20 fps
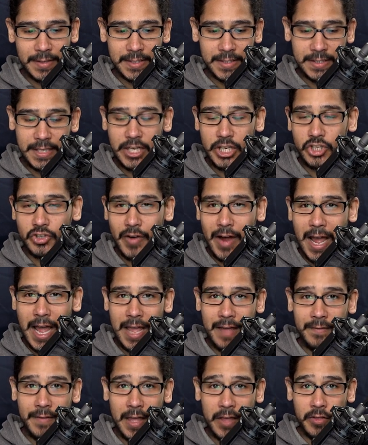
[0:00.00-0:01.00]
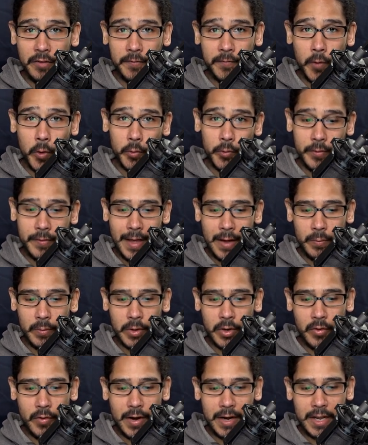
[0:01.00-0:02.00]
C drive and the folder that we
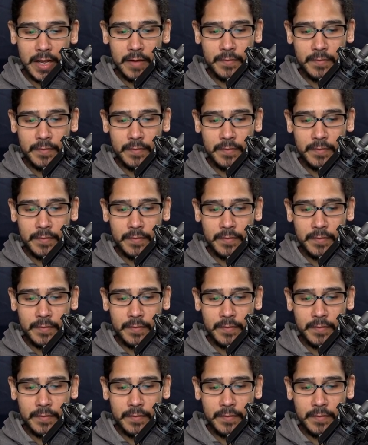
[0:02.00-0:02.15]
created.